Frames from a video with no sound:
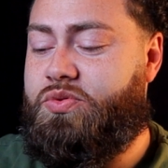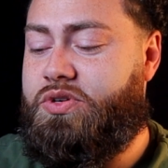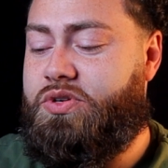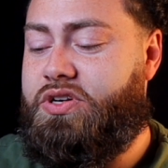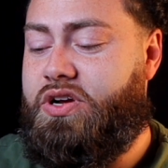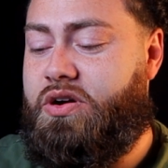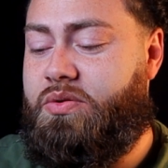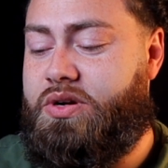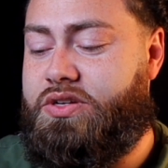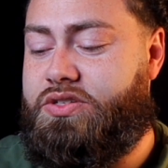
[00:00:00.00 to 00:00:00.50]
one
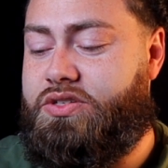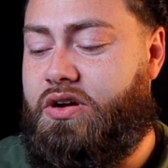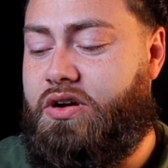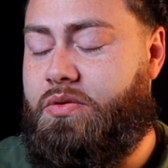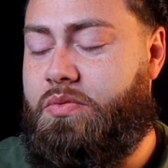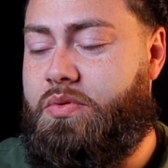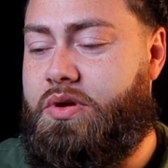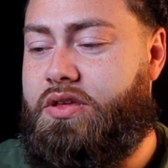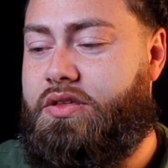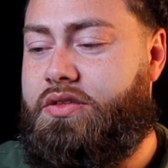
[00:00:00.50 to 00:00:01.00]
y'all want to
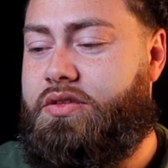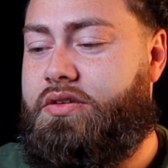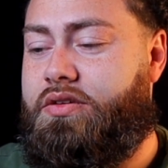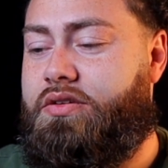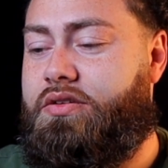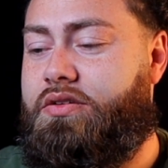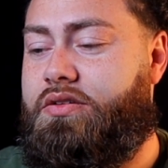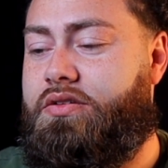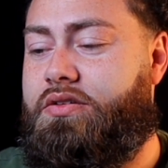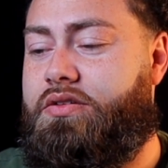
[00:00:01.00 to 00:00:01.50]
start with?
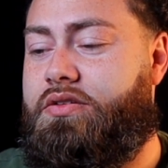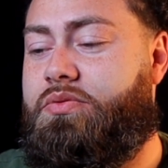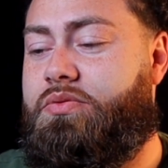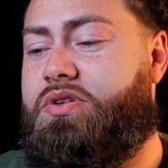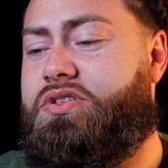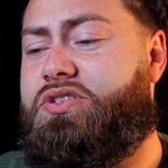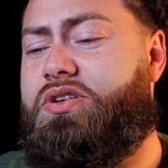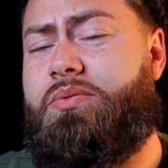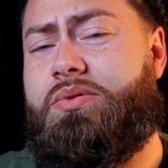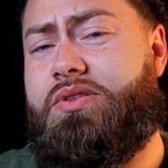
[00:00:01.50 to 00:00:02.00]
You
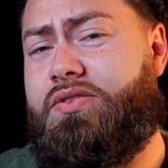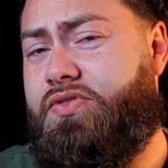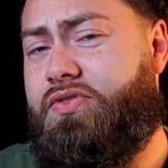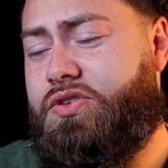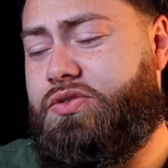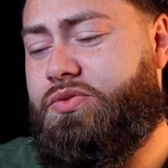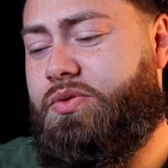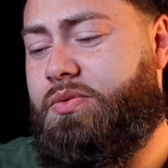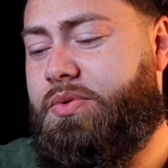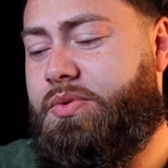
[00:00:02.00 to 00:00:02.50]
want to start with the
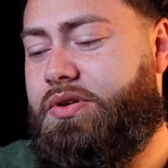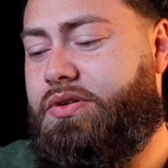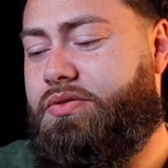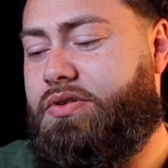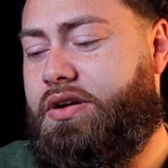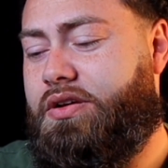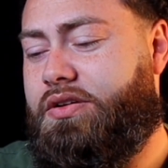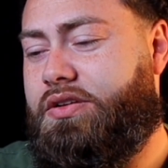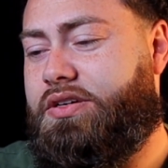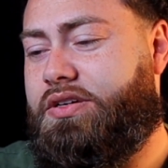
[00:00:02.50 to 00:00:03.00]
first one
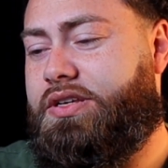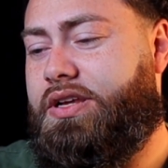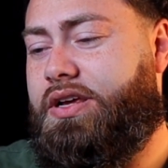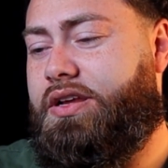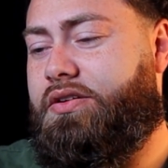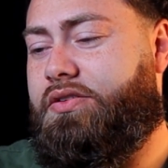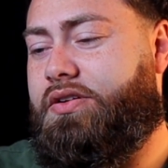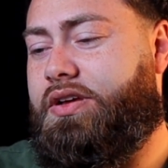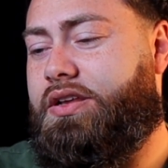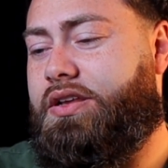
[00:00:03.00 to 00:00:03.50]
I looked
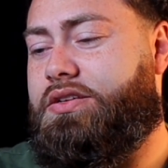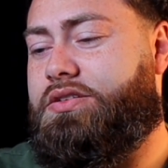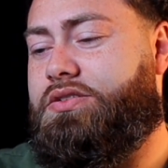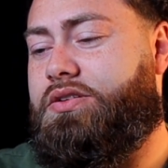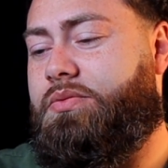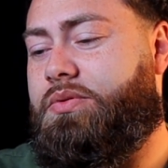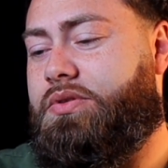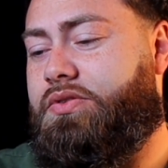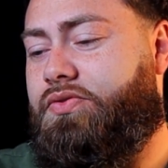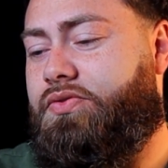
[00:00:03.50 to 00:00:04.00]
at? Okay, let's
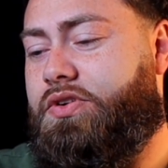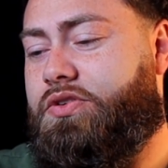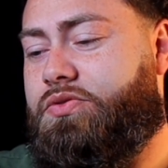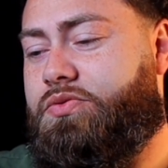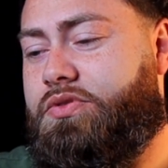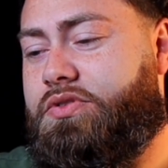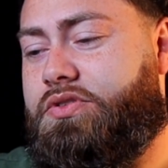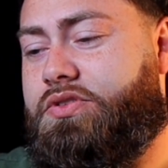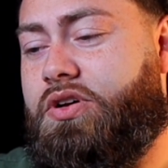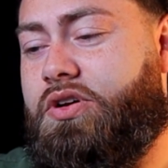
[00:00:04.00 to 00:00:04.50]
start with the first
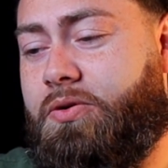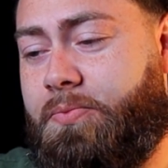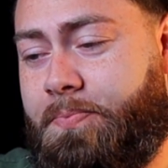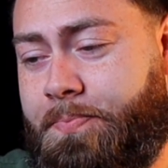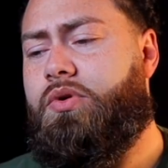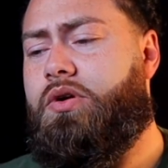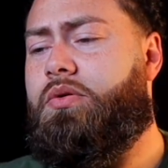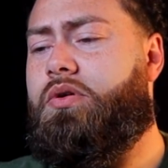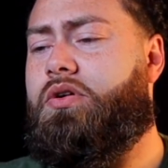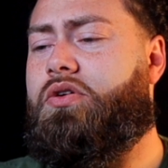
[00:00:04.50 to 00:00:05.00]
one. So,
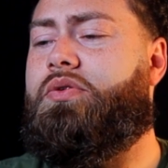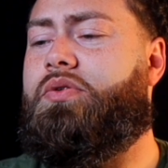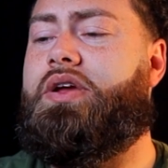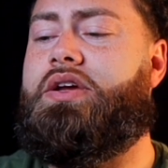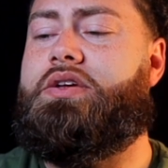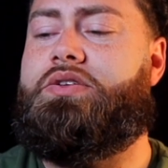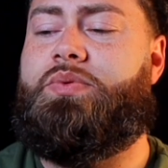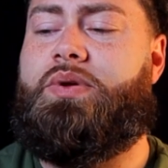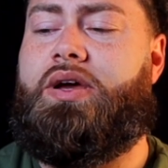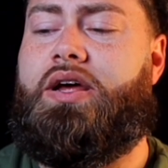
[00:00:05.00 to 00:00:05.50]
real quick,
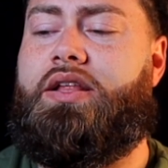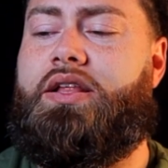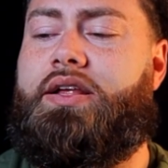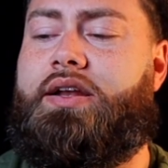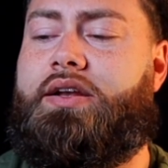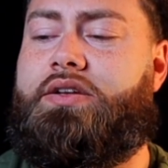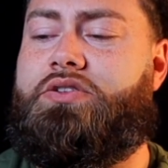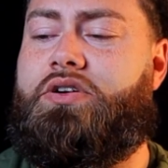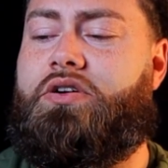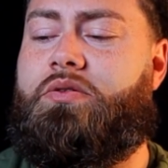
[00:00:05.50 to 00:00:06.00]
because we got a lot
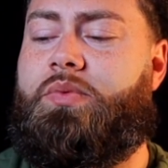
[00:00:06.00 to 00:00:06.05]
to talk